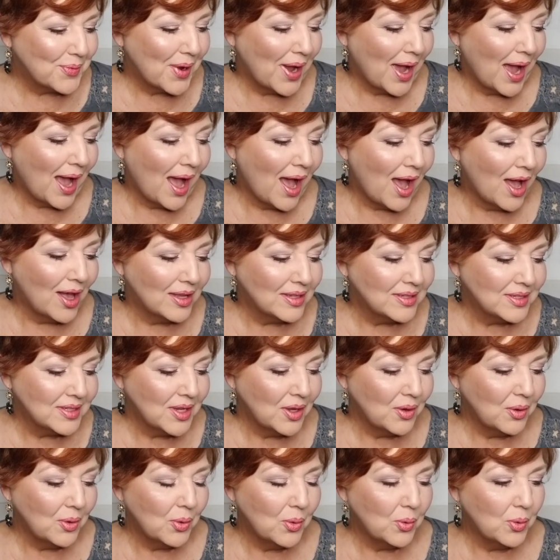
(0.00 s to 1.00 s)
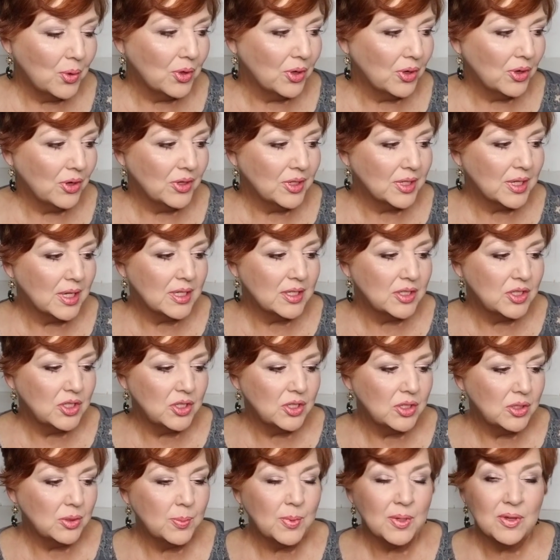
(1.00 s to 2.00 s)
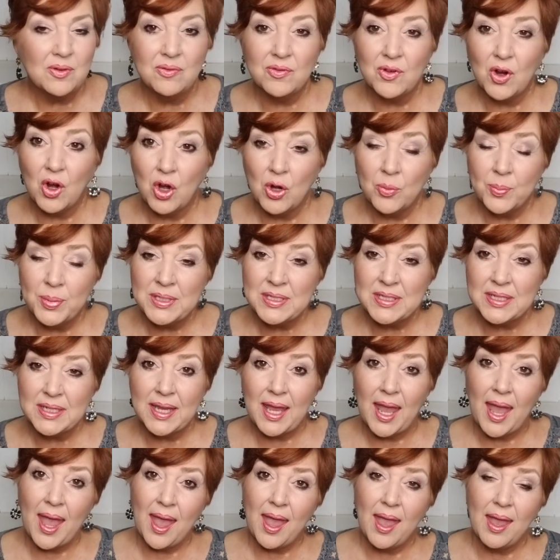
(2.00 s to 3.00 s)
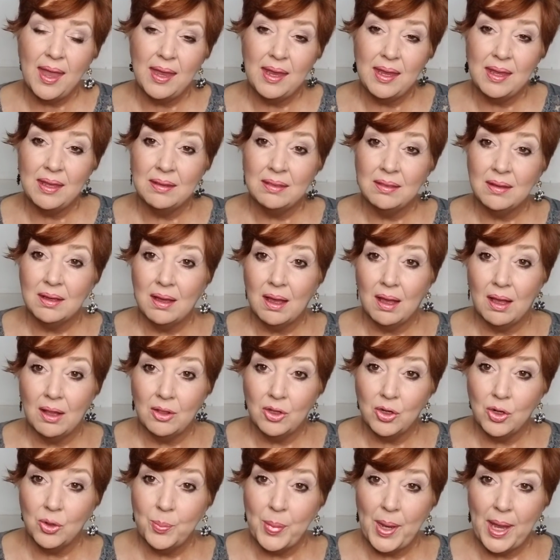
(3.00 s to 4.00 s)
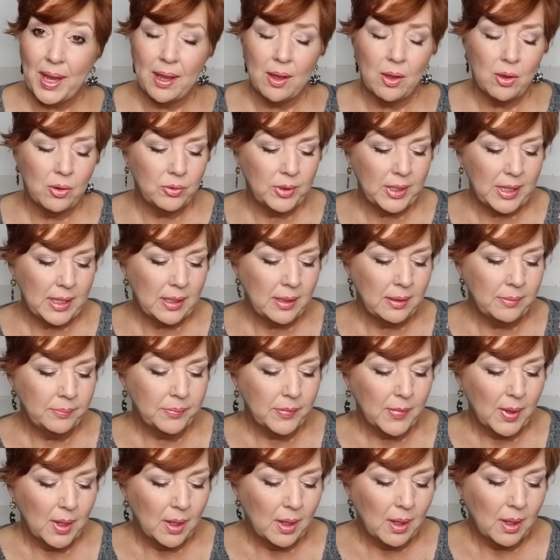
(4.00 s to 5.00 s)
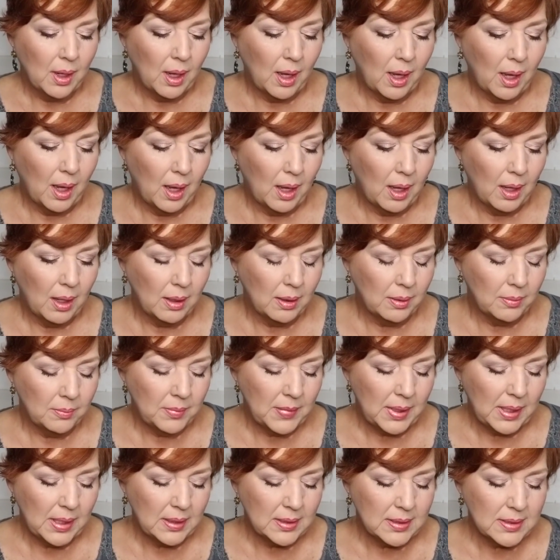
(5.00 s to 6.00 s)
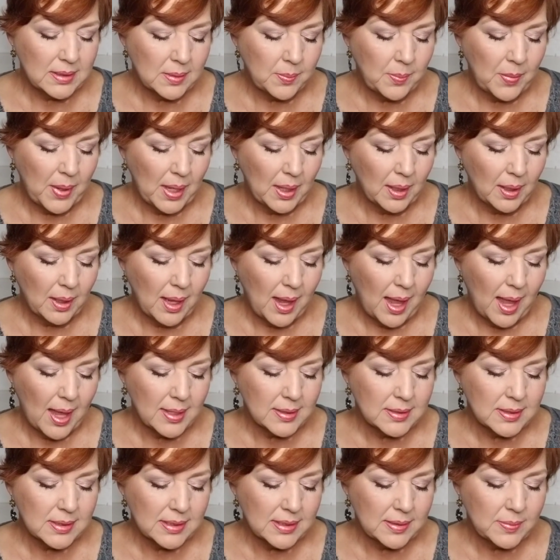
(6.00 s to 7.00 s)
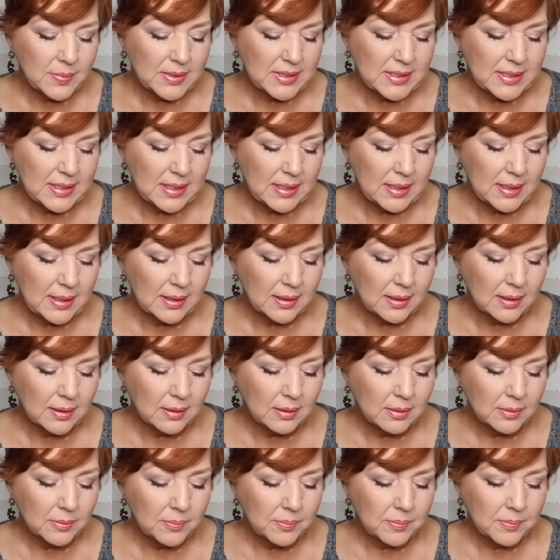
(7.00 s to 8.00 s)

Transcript: I also ordered a tube of Urban Decay in the color Peyote. It is a metallized lipstick,